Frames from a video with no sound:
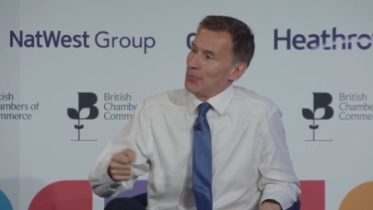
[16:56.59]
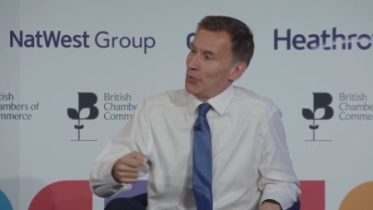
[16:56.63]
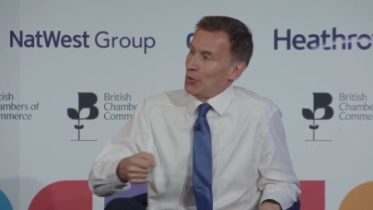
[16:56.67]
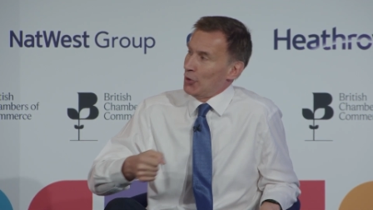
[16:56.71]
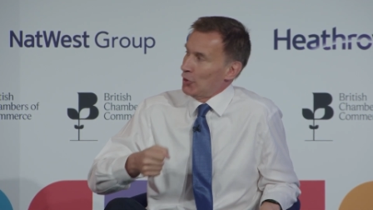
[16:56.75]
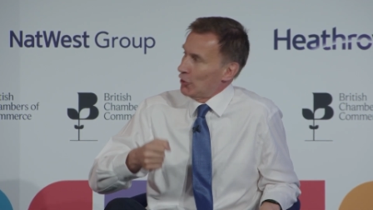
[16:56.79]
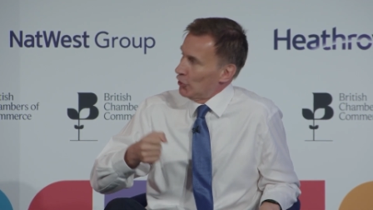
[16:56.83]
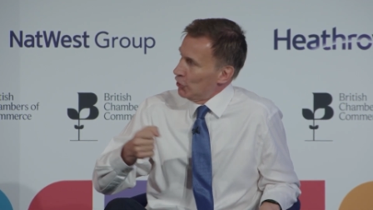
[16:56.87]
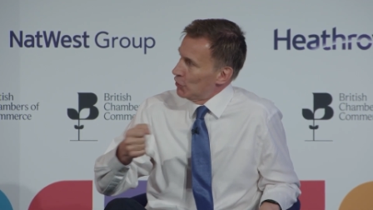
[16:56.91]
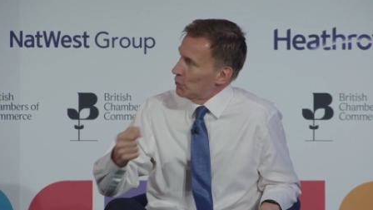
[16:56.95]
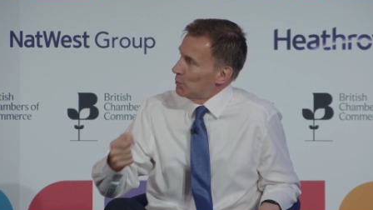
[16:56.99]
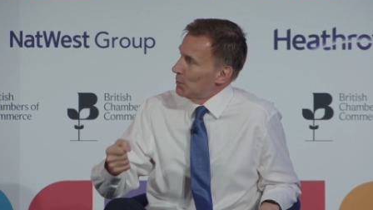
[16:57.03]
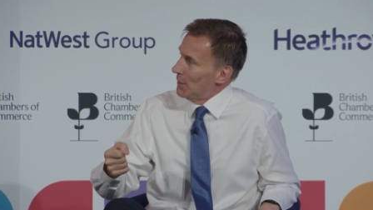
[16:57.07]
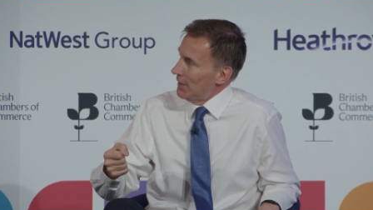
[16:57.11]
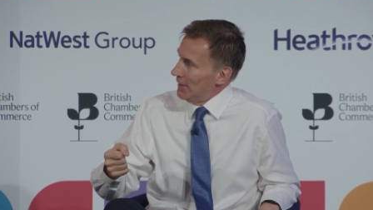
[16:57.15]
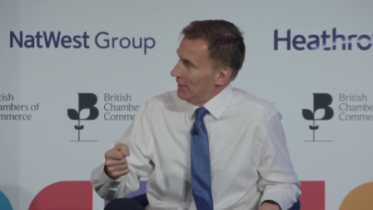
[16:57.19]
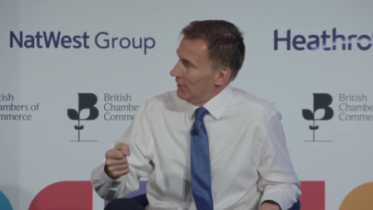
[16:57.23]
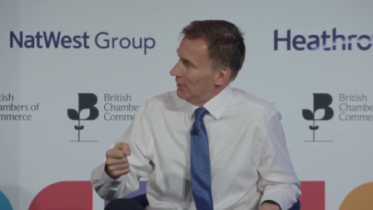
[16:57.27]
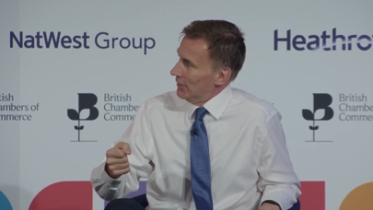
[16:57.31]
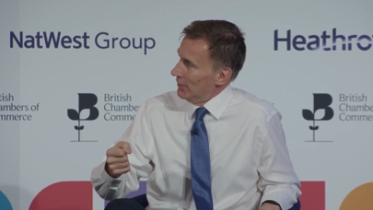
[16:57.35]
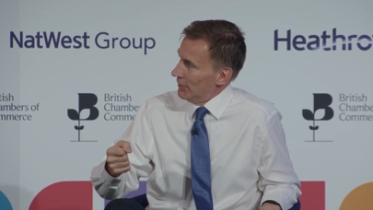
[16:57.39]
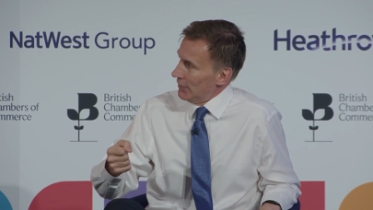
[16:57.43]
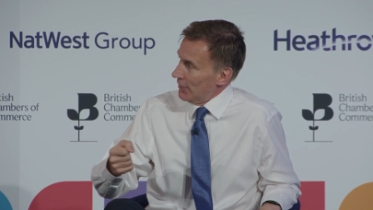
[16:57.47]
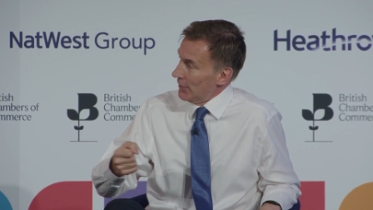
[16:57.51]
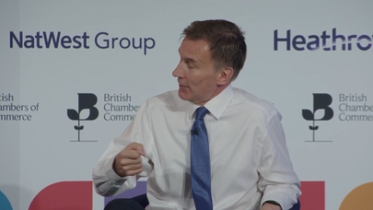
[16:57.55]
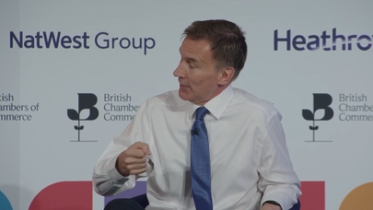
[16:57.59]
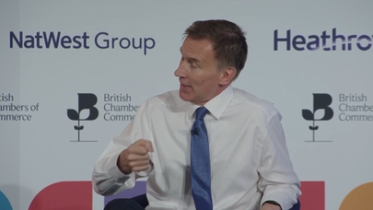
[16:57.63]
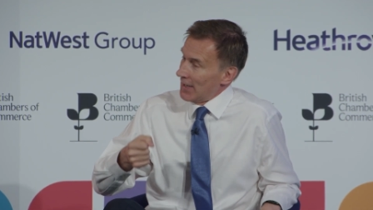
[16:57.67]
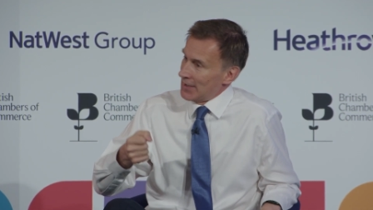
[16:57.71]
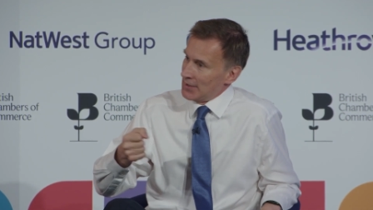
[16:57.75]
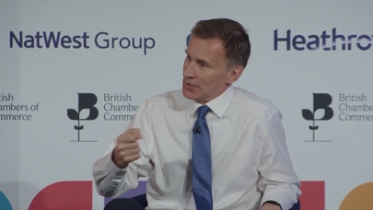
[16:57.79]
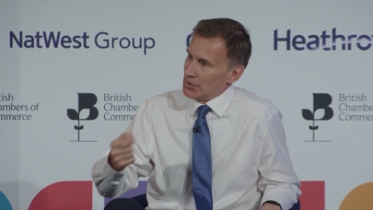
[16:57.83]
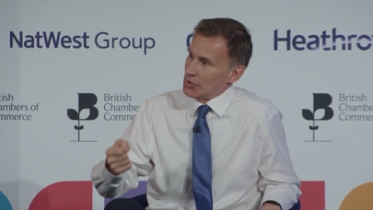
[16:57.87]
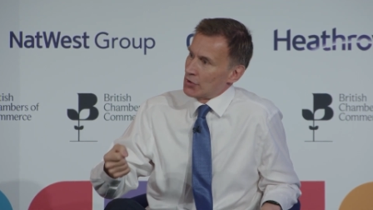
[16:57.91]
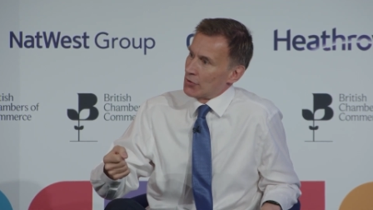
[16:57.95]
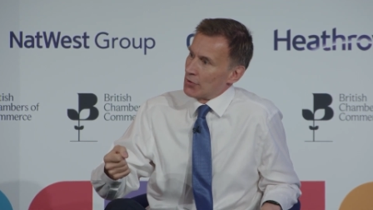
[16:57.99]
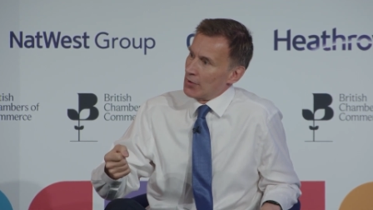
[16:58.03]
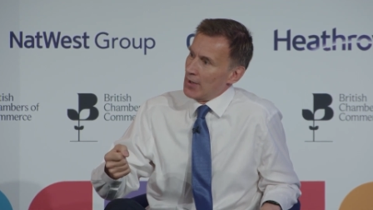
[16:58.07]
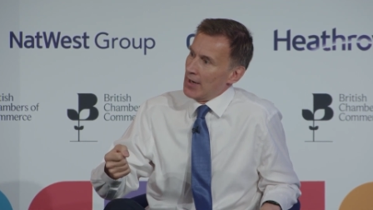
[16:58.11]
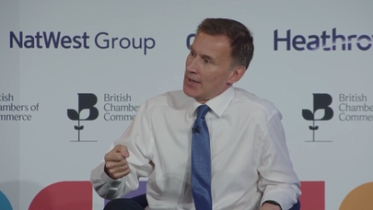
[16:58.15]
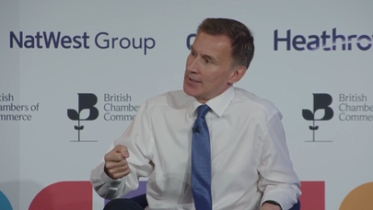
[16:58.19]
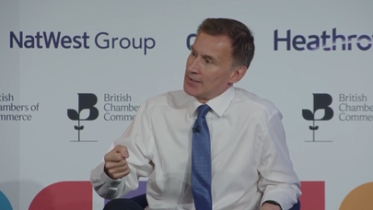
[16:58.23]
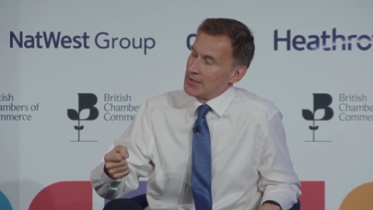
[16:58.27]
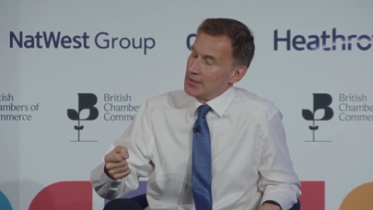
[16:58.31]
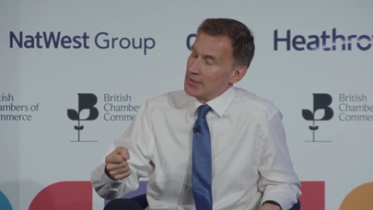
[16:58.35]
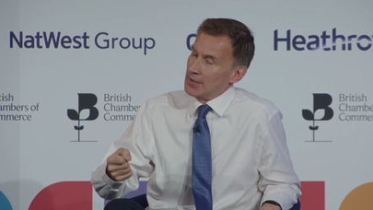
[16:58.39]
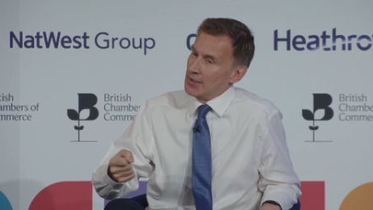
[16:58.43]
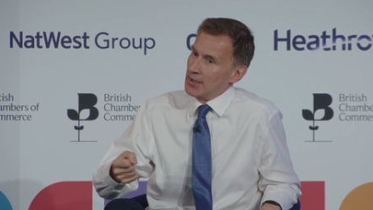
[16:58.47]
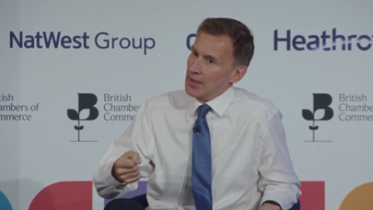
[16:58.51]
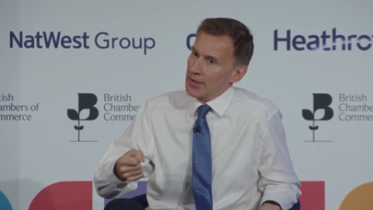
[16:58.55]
the goodwill that that has created,